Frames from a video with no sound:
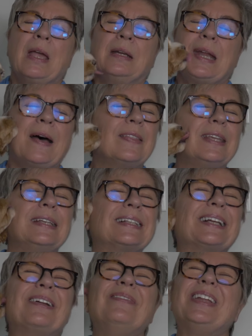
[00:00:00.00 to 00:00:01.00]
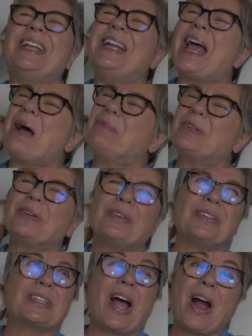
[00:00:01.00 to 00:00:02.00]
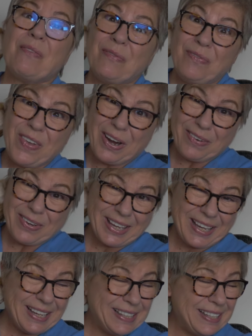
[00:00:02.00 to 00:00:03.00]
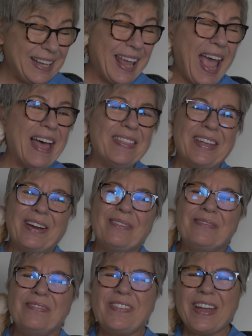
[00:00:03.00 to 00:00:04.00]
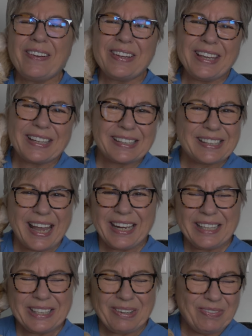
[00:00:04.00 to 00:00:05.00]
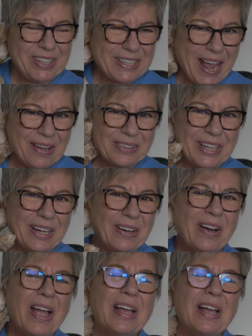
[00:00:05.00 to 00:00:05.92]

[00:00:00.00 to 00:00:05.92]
Now, these little mini Labradoodles are very kissy, and they're very excited to be down here.